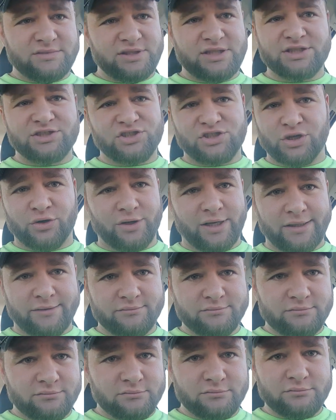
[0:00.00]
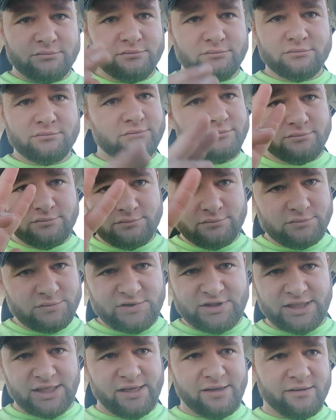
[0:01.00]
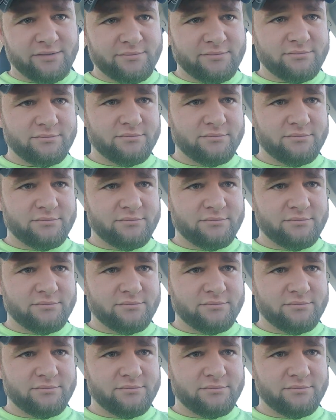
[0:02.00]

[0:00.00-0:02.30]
Just do it. See ya.